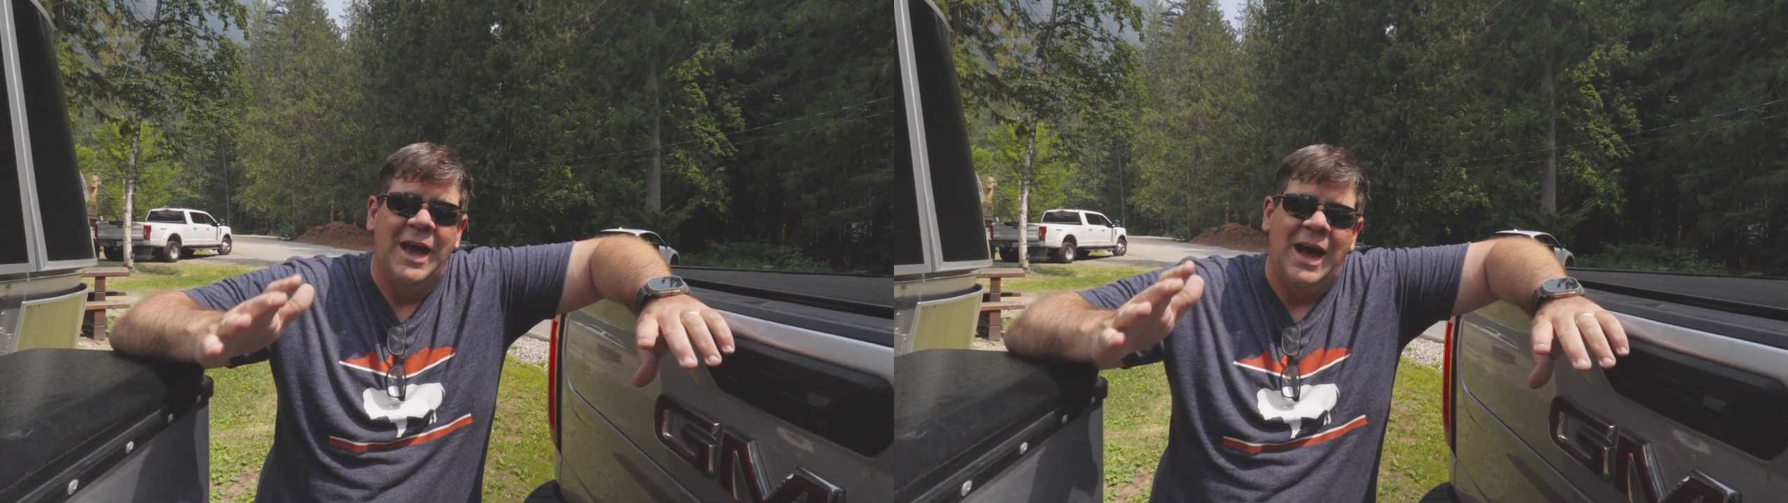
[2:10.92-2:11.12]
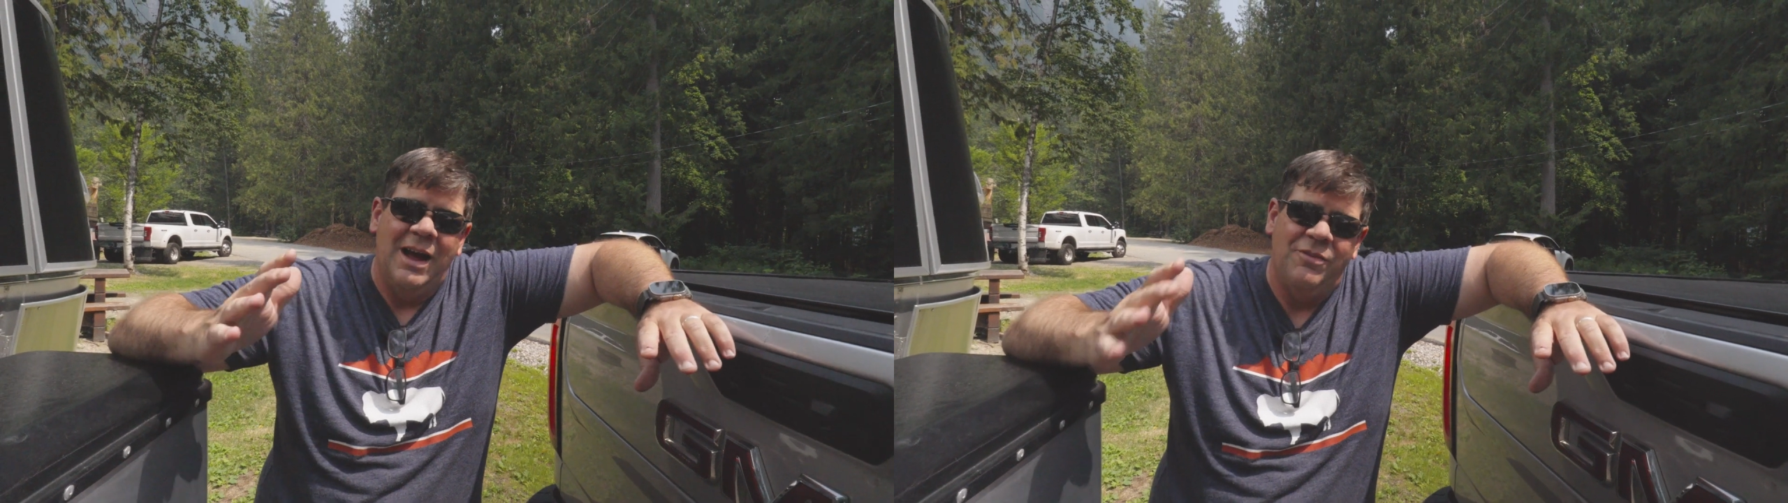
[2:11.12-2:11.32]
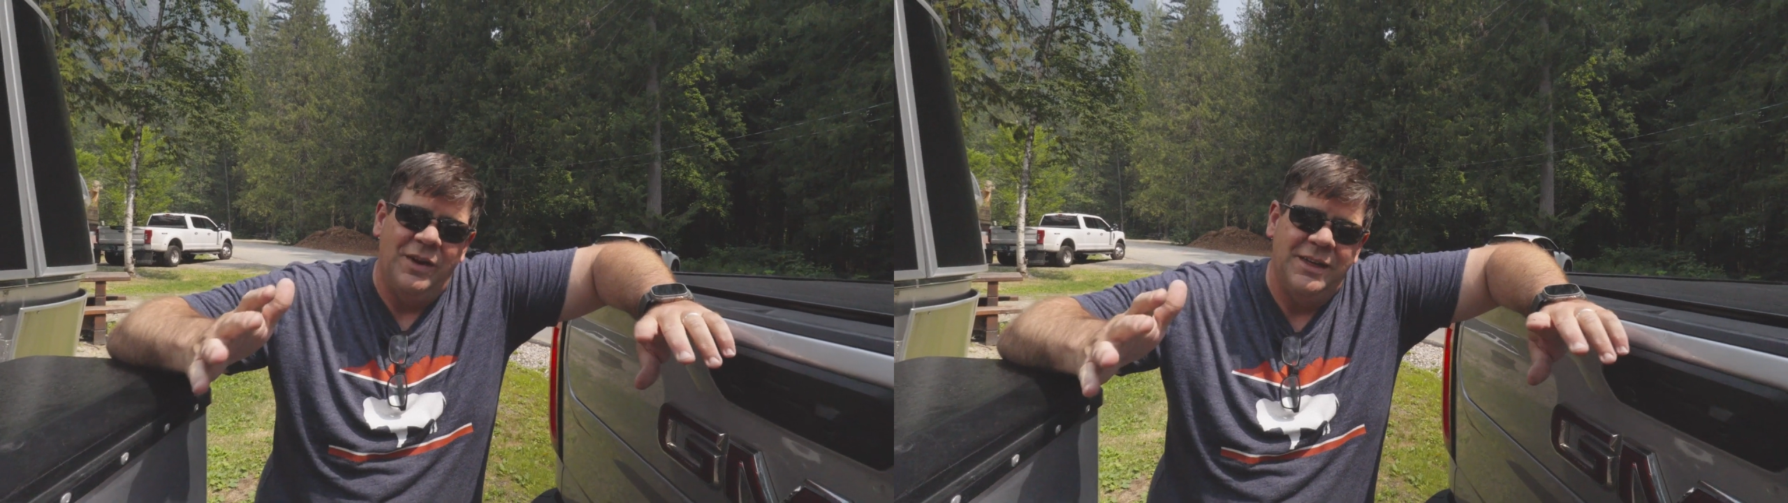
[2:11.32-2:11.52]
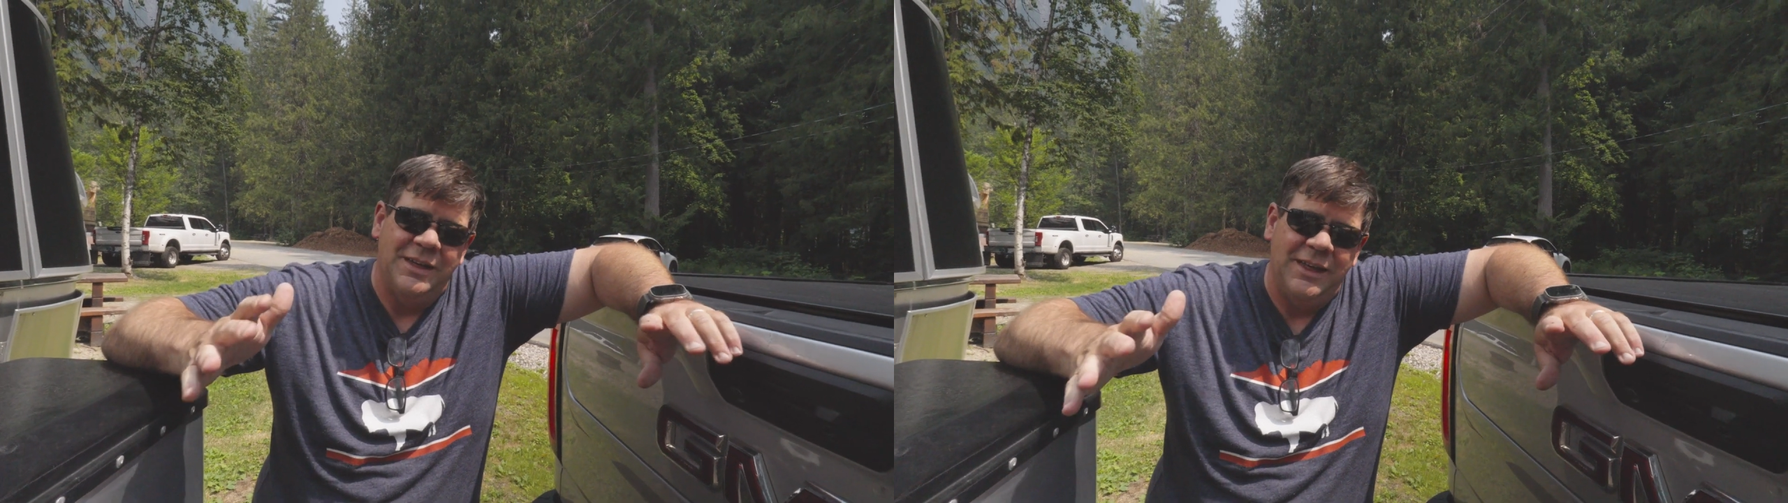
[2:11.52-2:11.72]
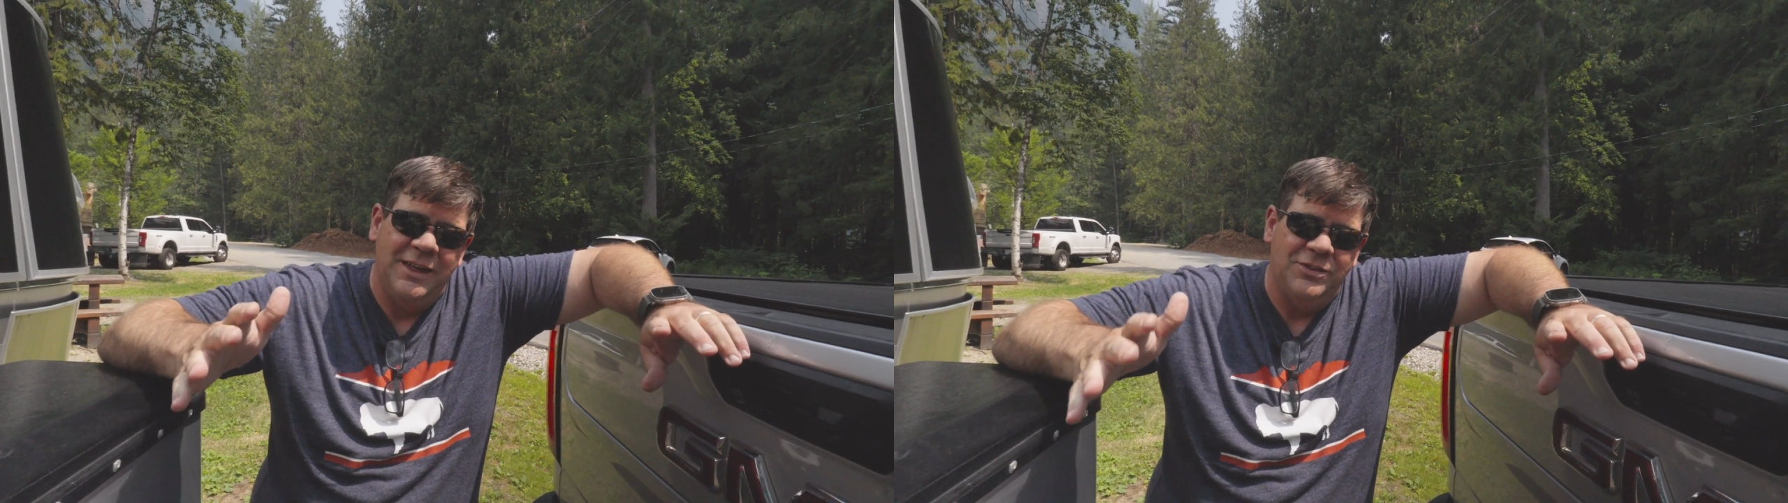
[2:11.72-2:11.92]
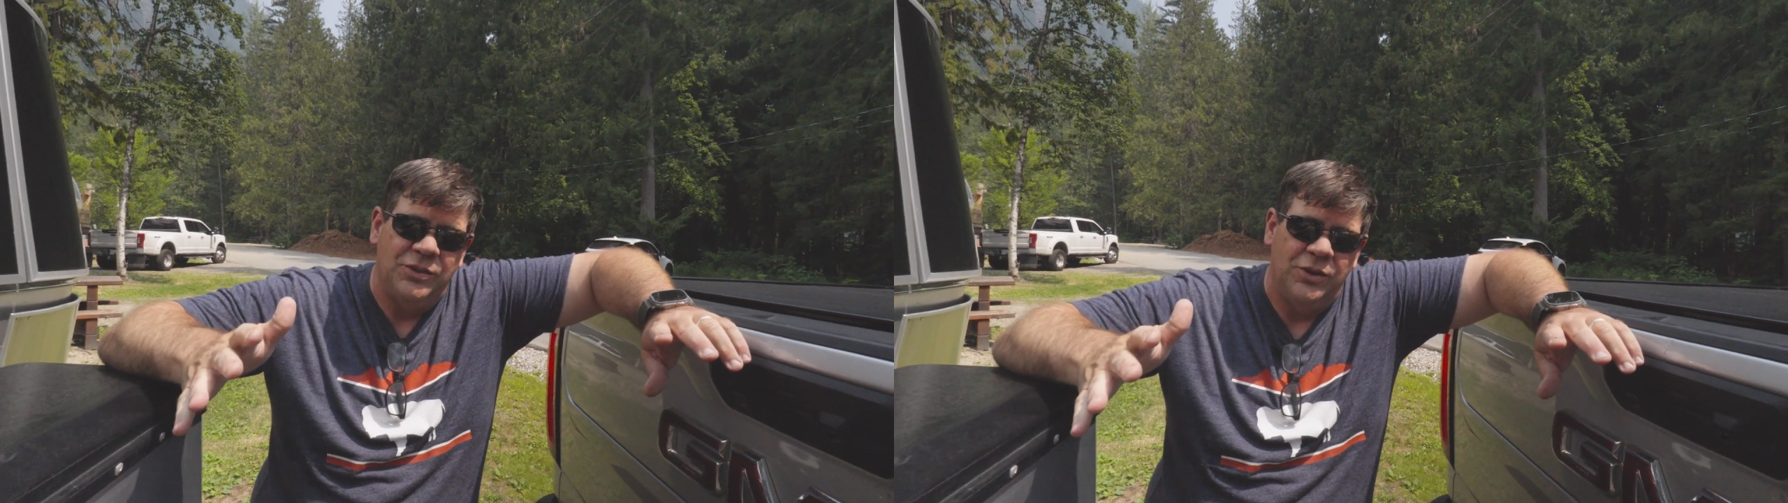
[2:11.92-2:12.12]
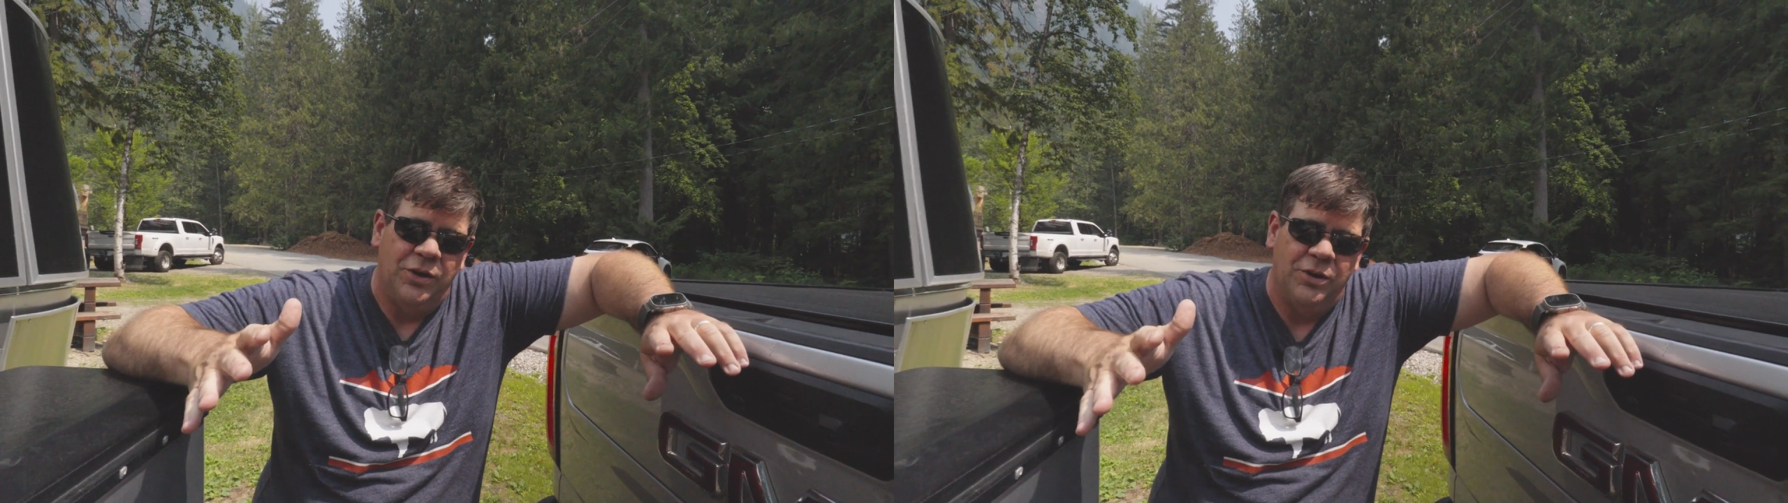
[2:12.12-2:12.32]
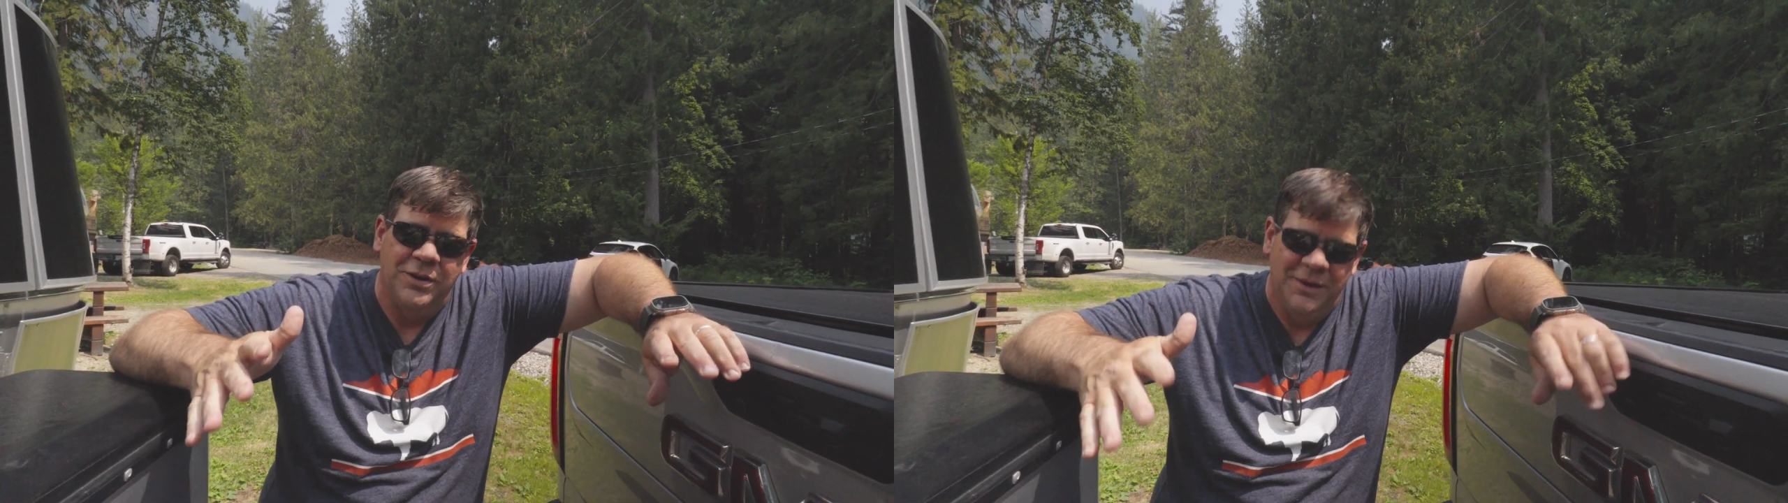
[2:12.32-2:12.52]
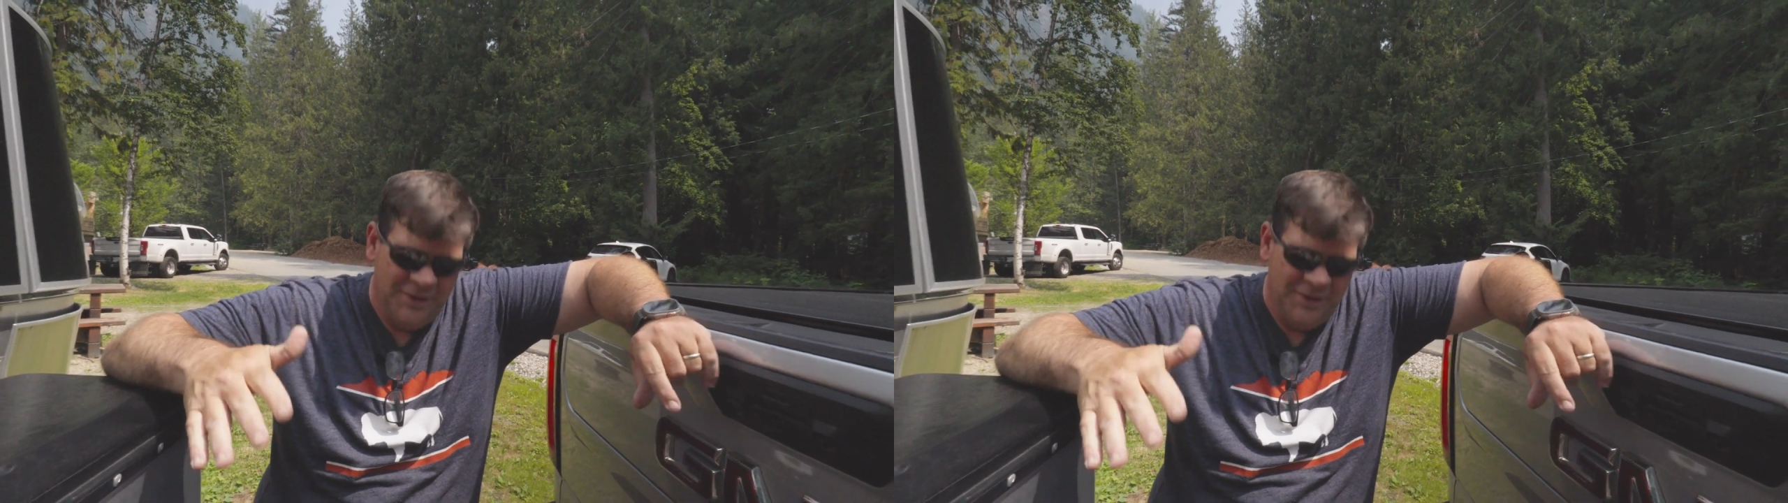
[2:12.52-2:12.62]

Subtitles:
I find it easier